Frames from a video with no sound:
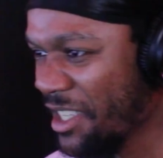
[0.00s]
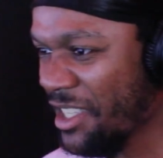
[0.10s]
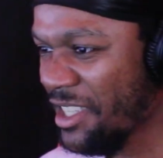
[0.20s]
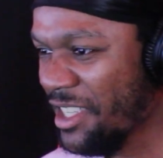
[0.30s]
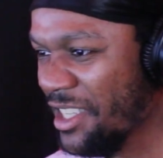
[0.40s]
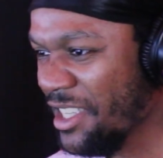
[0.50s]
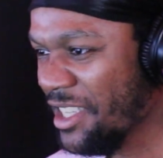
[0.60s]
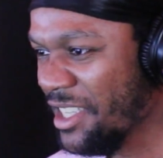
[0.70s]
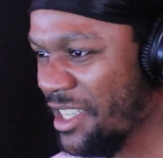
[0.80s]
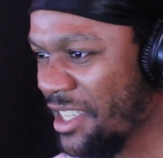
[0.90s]

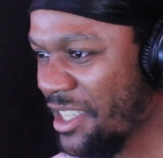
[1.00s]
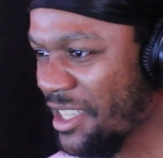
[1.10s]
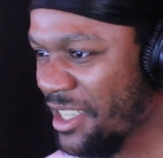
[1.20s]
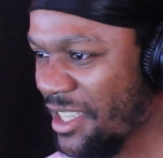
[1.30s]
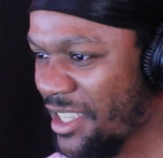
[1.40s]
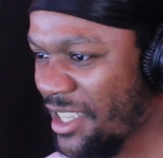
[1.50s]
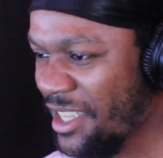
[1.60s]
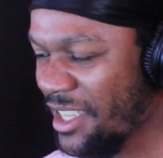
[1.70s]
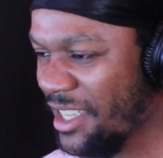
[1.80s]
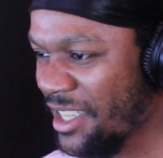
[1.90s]

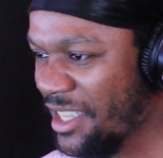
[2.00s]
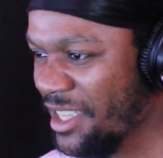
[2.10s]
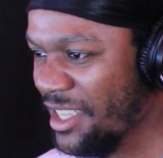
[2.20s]
(no one is talking)